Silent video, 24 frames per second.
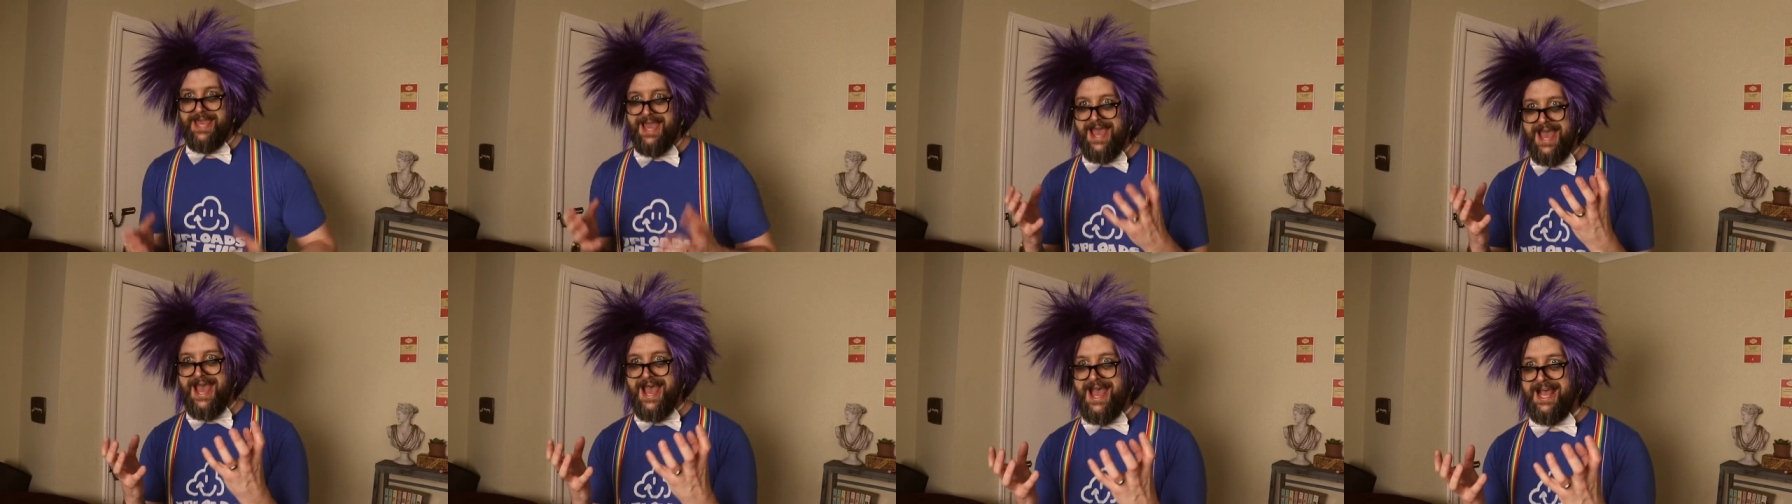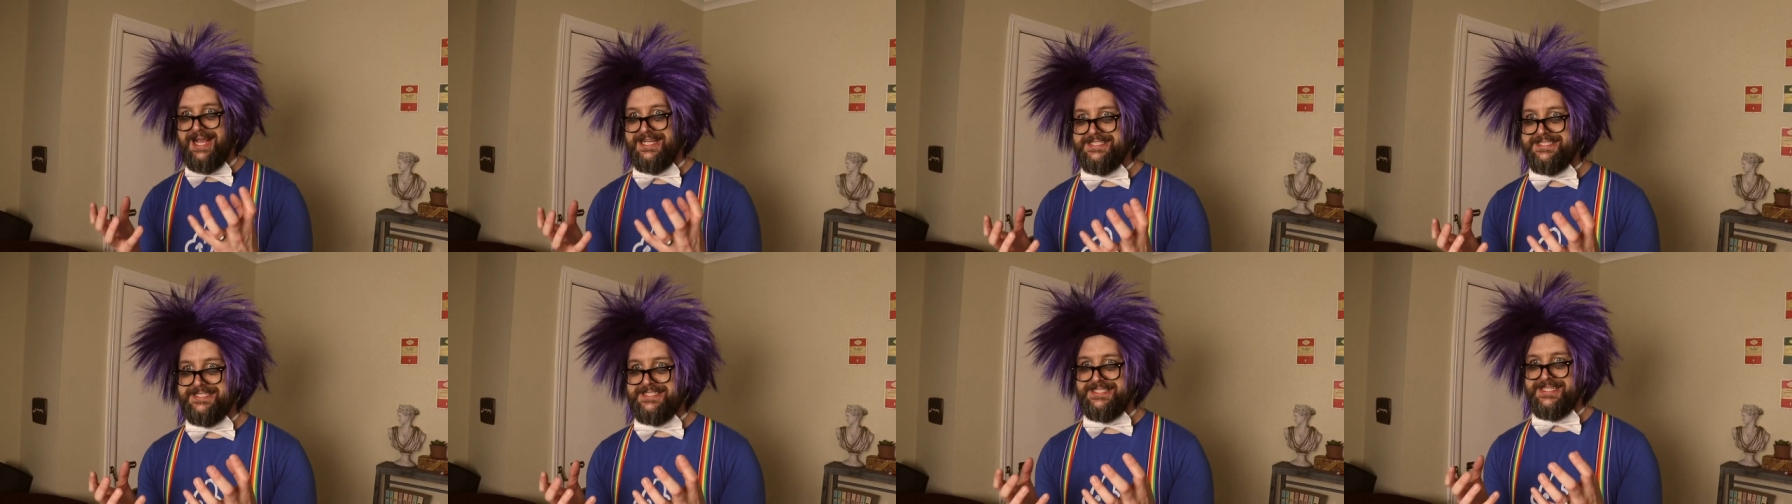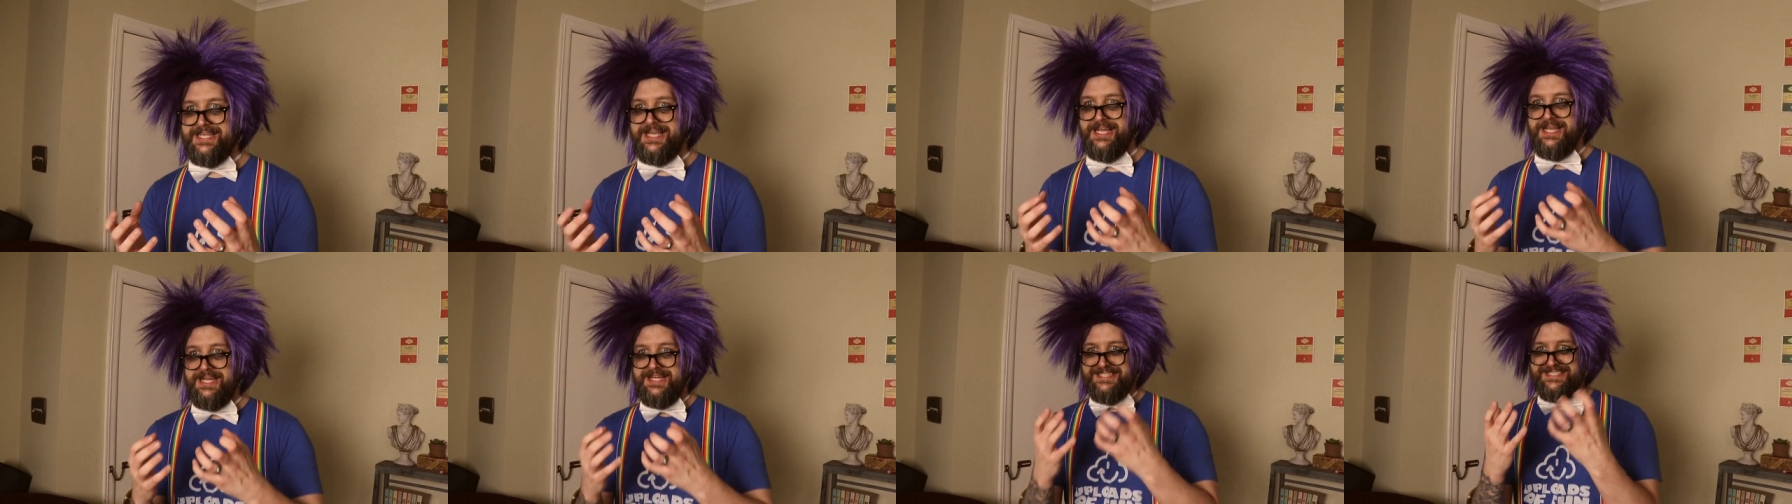
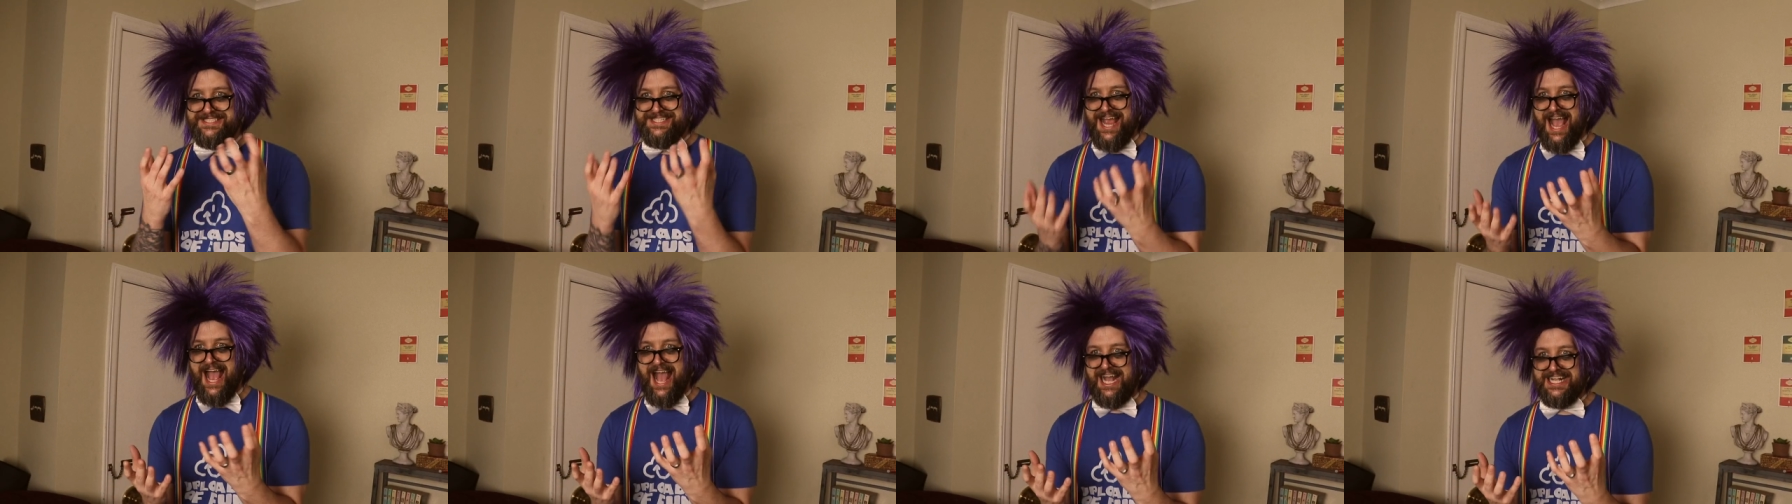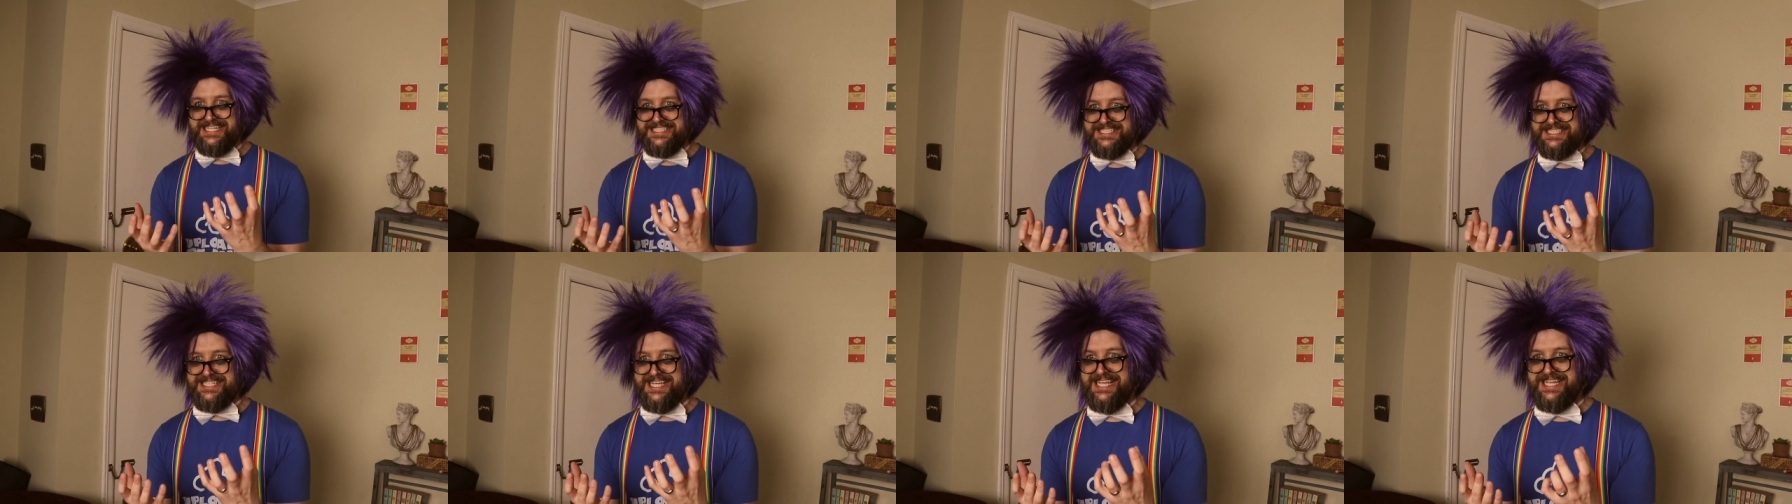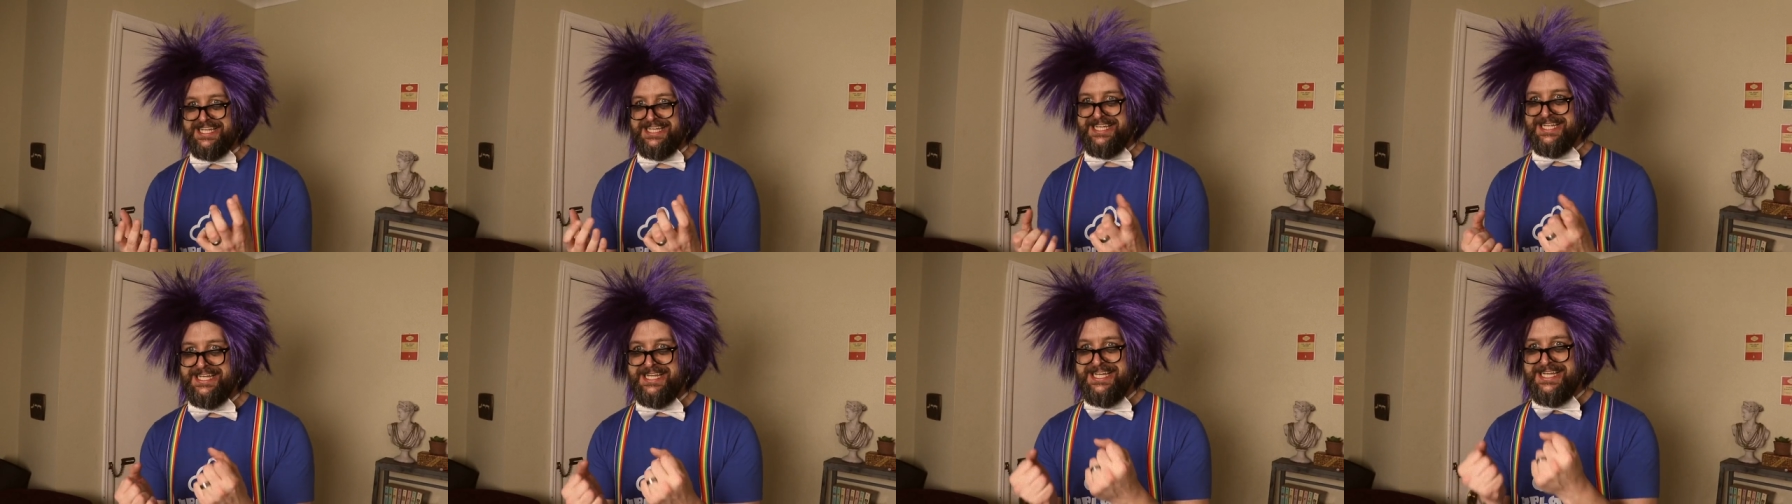Yes,
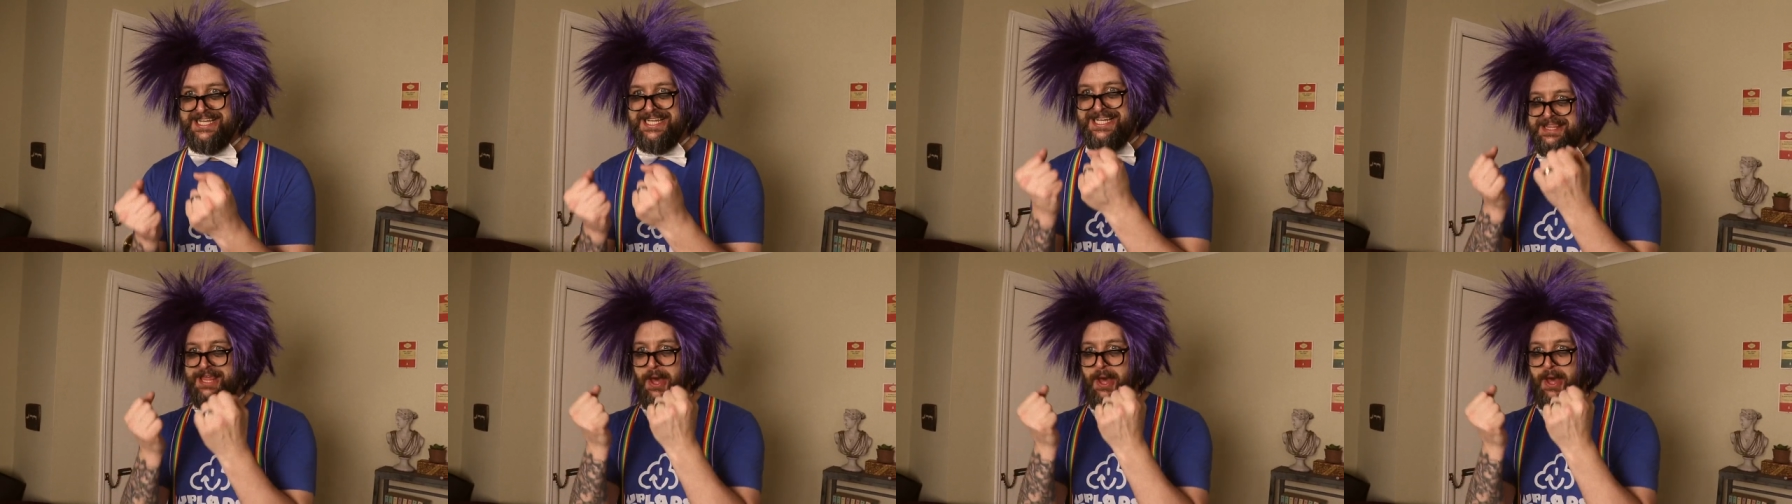Jackson,